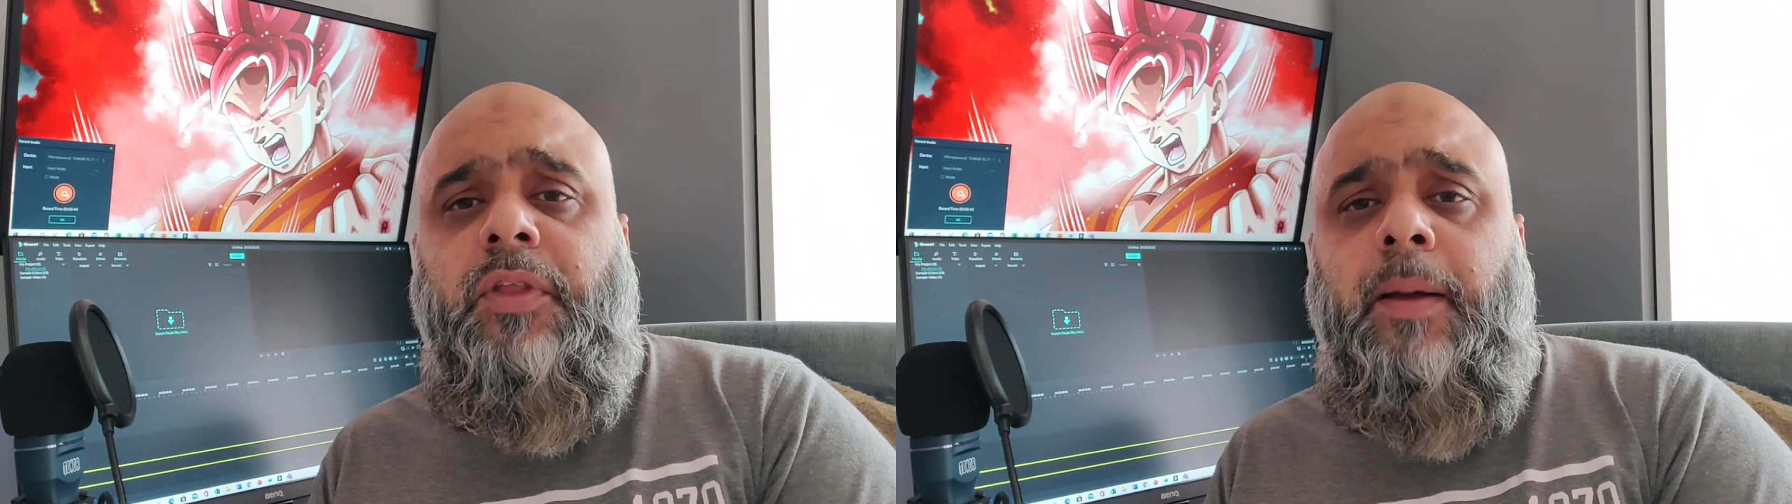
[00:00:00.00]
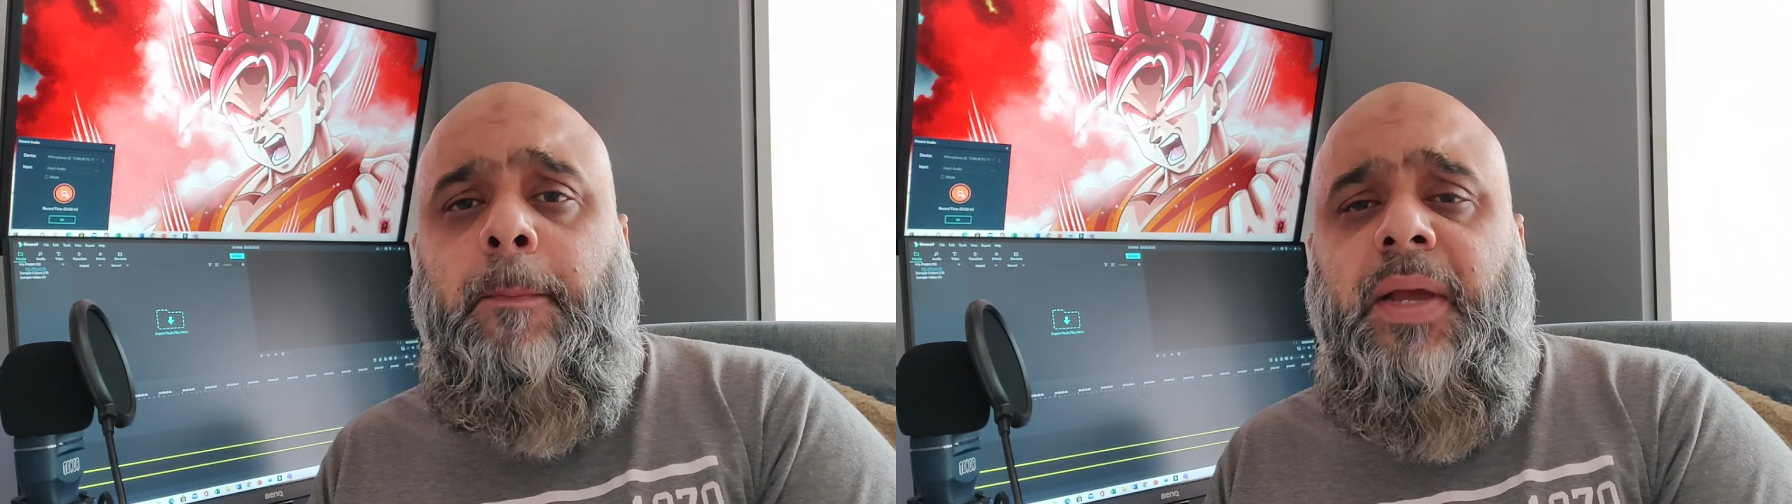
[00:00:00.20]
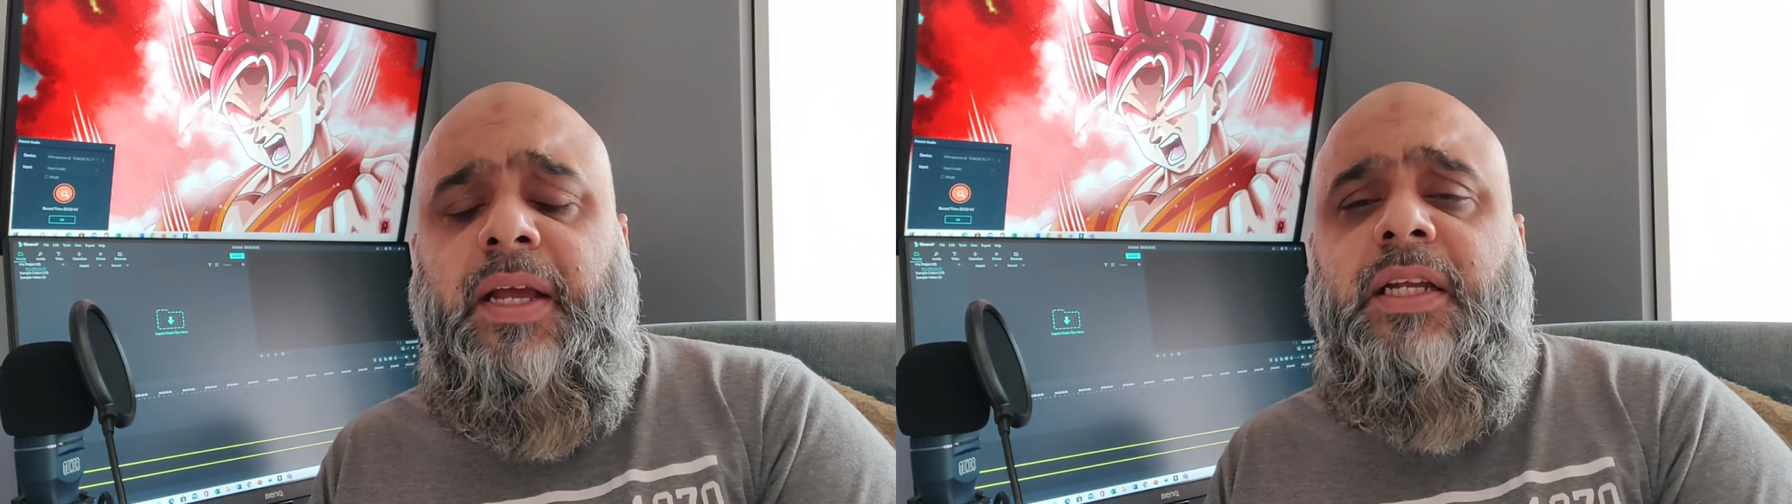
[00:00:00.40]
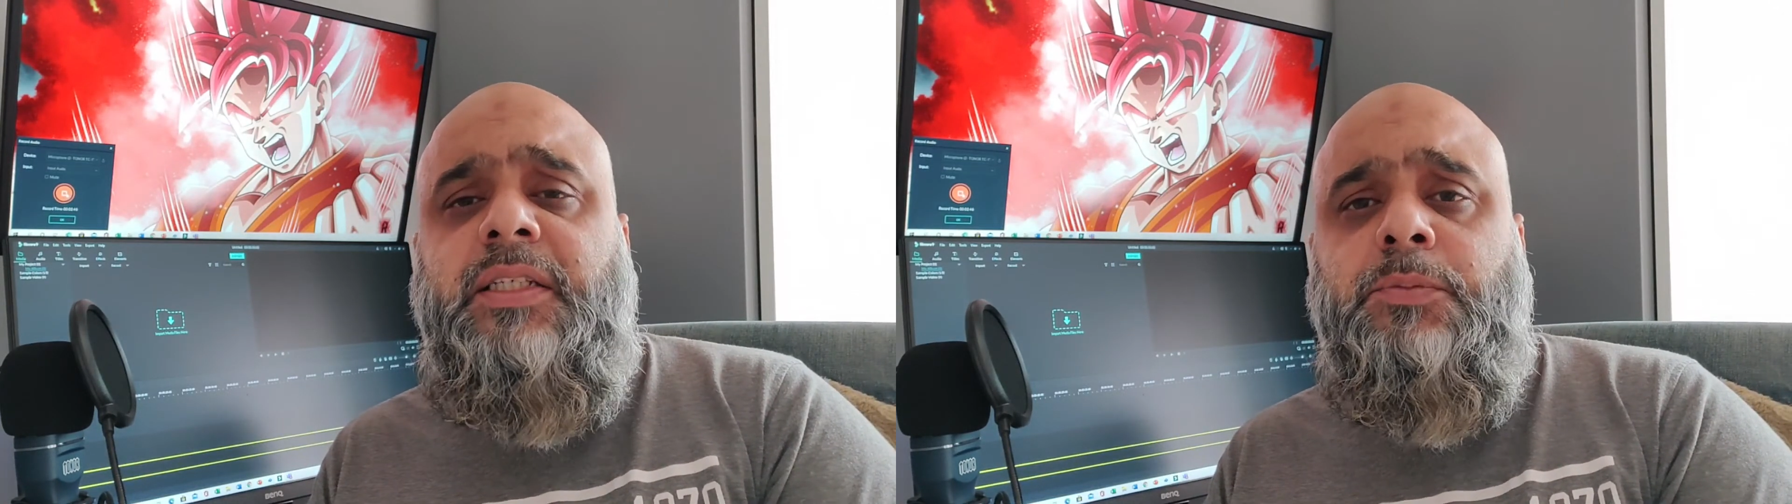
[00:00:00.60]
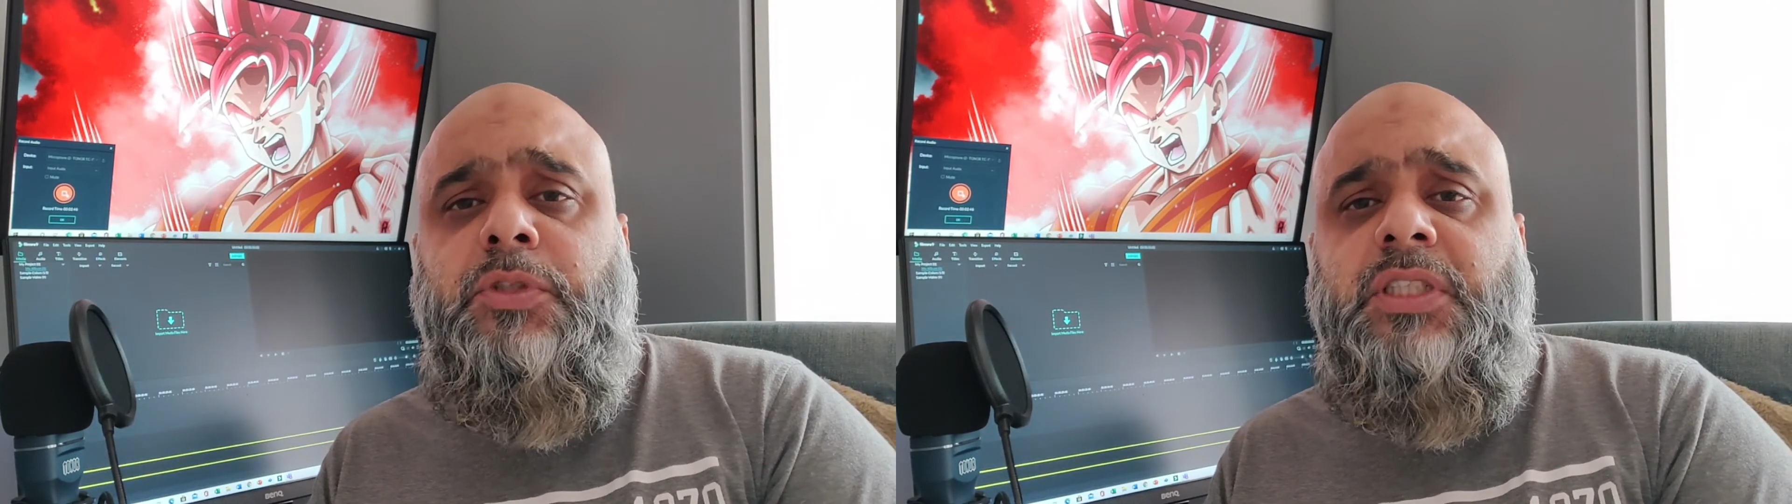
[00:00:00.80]
that
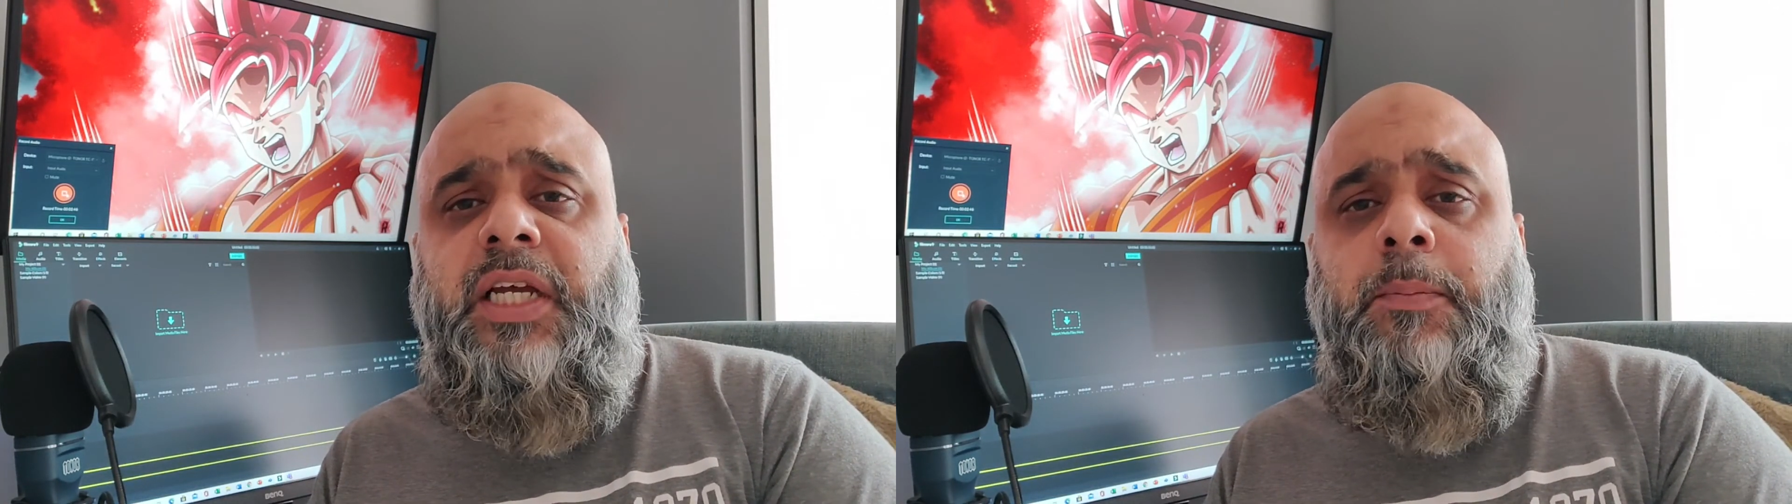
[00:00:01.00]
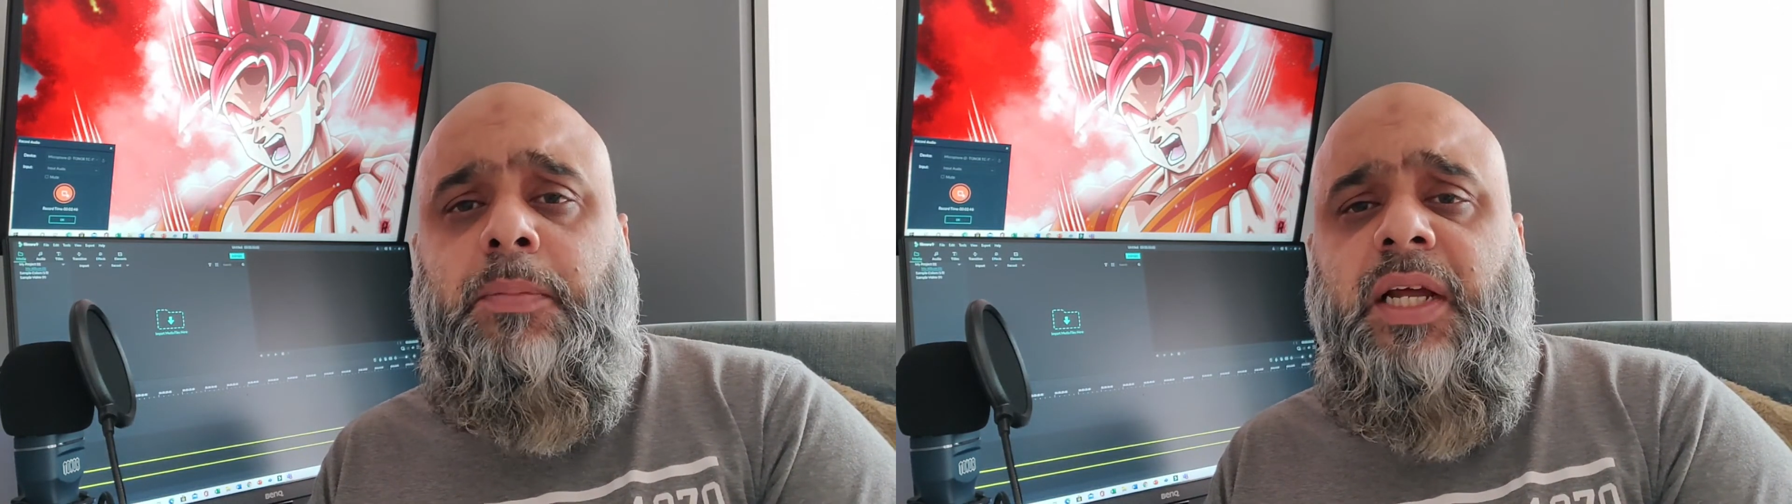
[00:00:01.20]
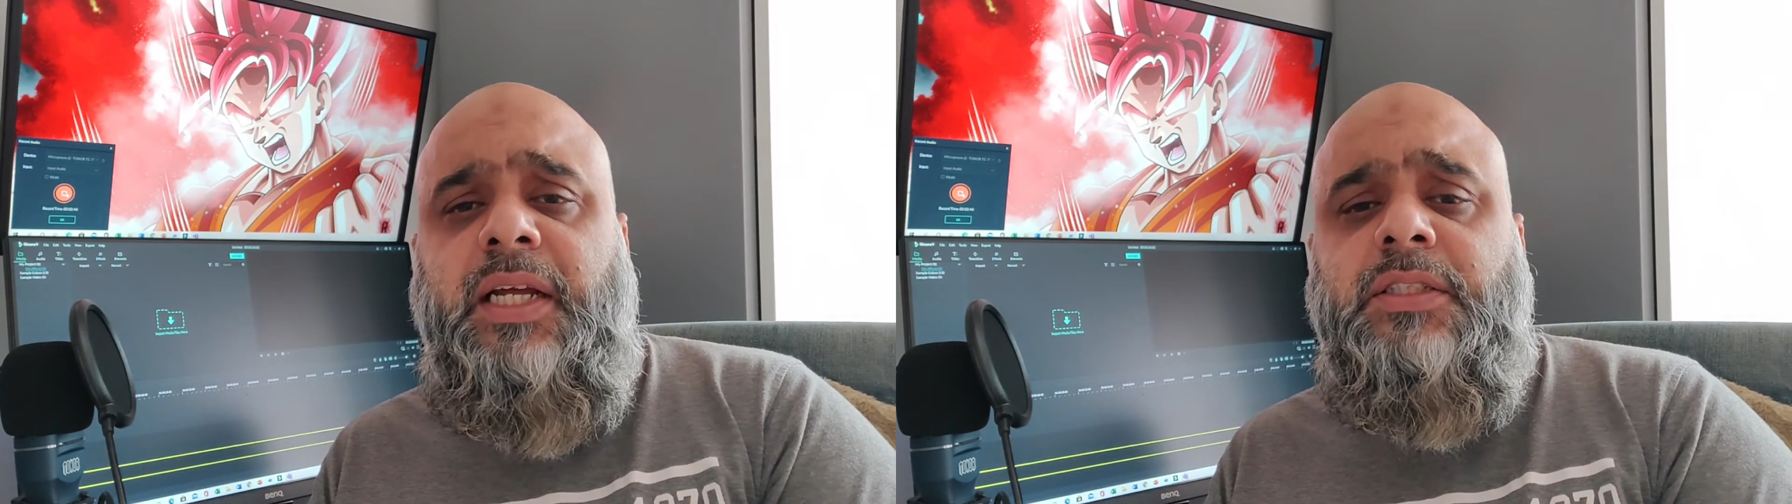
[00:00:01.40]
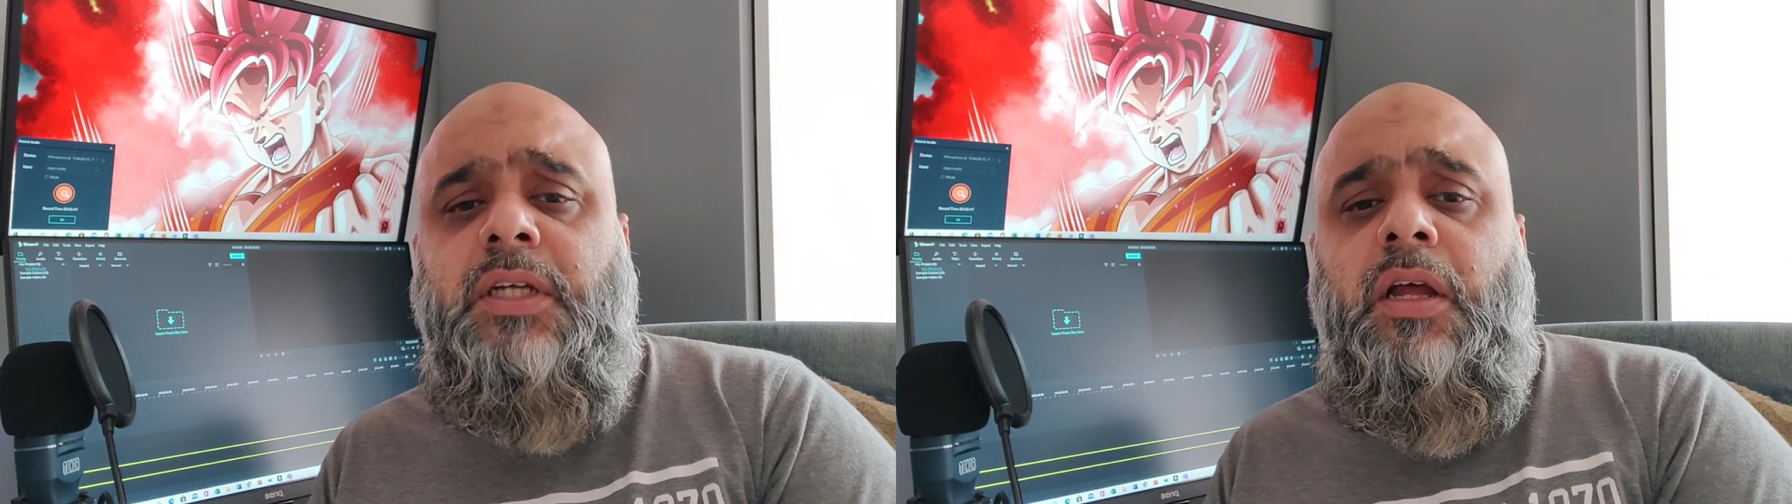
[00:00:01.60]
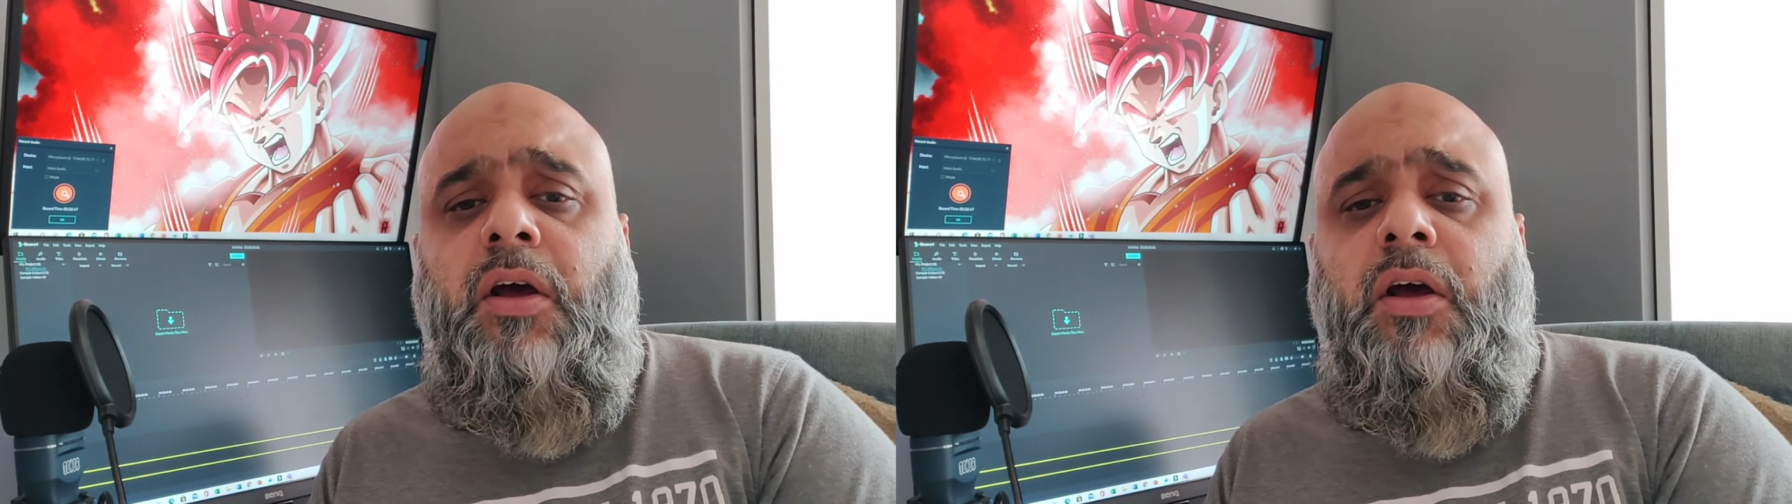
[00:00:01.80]
mechanism to take place